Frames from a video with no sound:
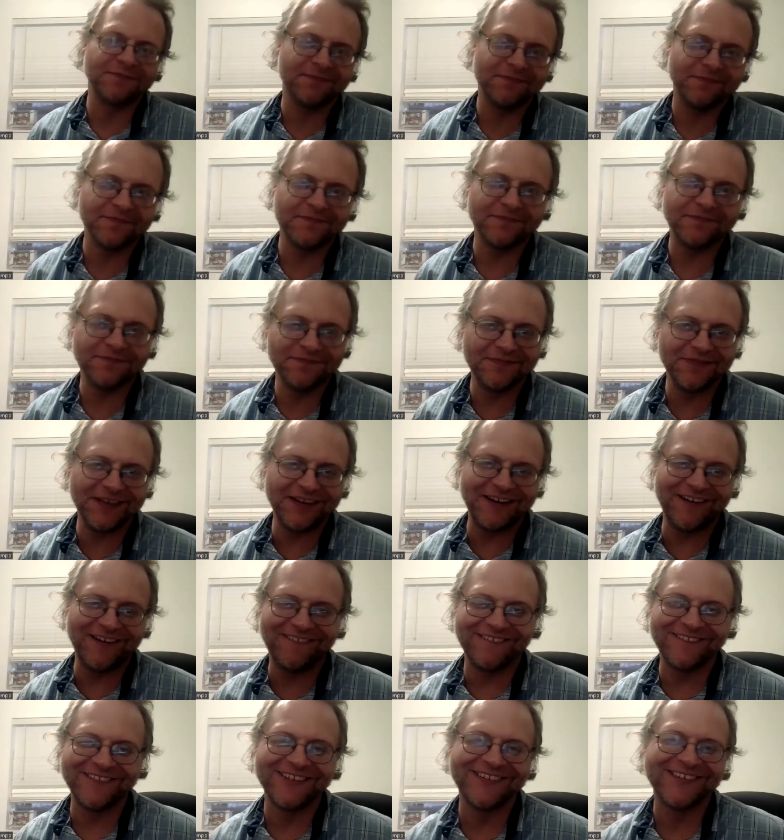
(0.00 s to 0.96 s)
You know,
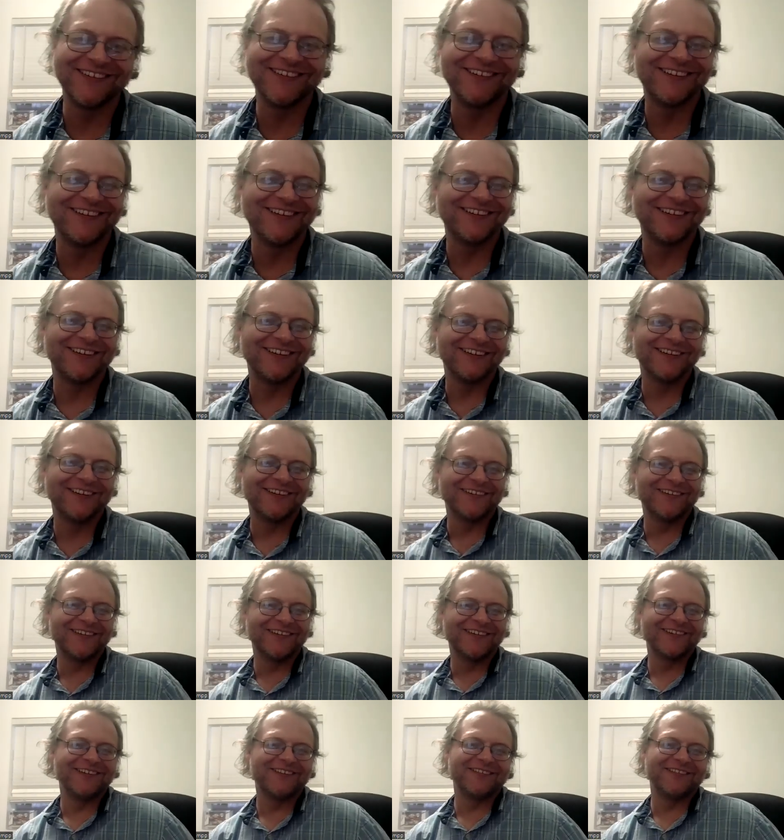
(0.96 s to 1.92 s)

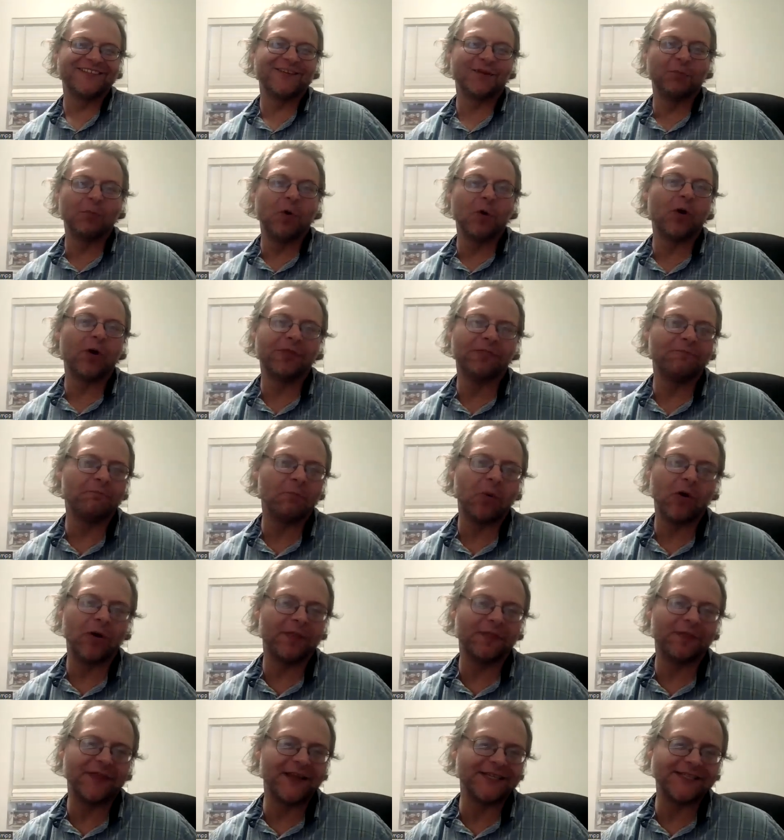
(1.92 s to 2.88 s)
there are more
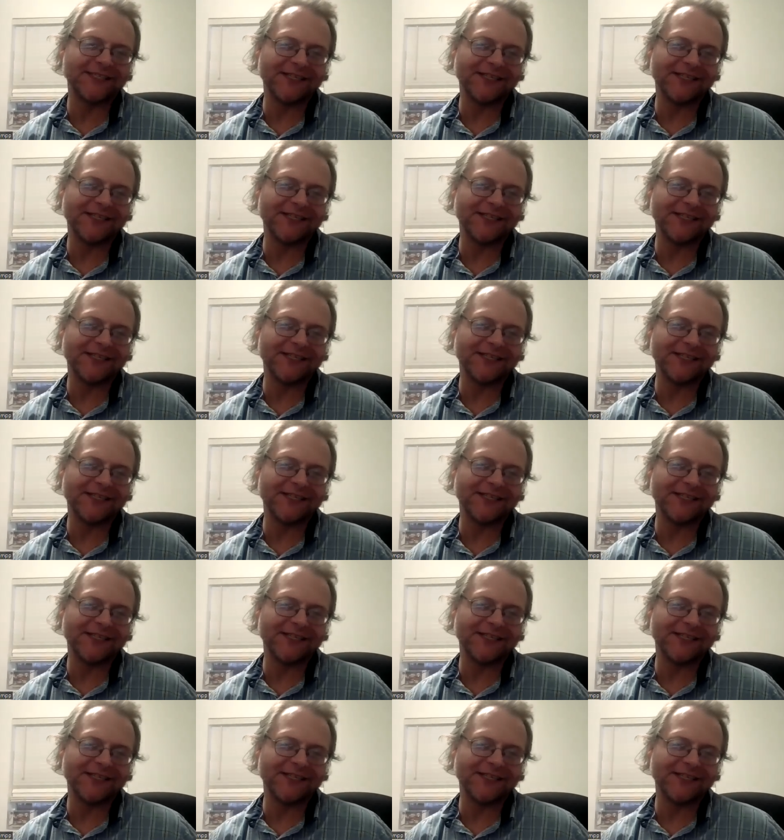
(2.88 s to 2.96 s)
important things